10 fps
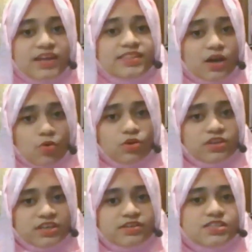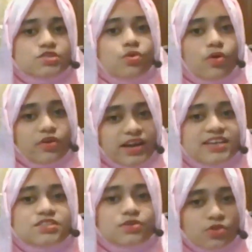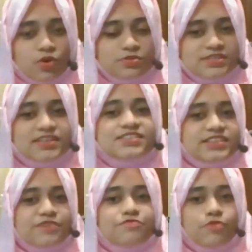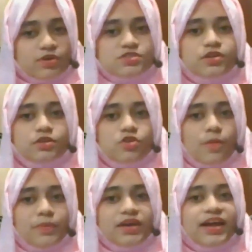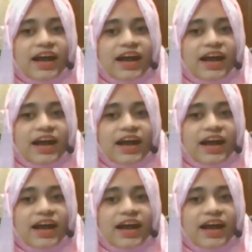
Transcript: The goal here is to organize your thoughts, stay focused on the topic,